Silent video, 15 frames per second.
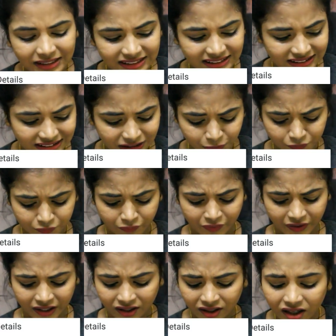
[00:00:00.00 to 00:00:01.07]
is this
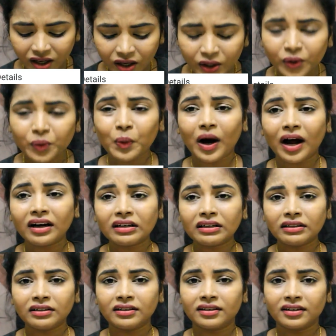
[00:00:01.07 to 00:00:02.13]
weird
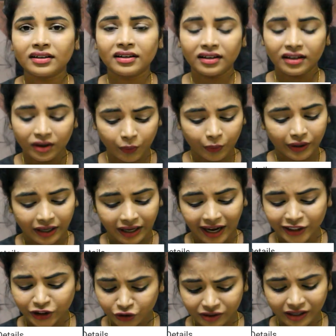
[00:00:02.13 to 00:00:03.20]
one. Okay, I
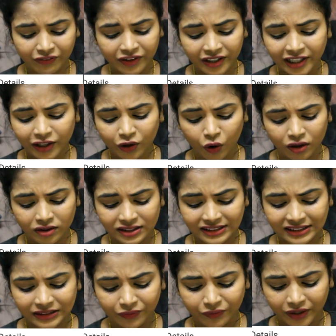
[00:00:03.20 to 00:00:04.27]
should definitely call this
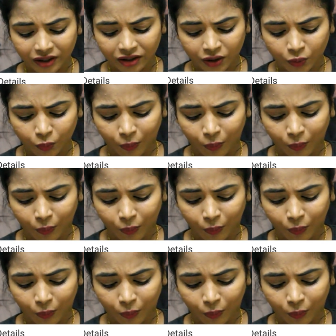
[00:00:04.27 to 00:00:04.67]
as a weird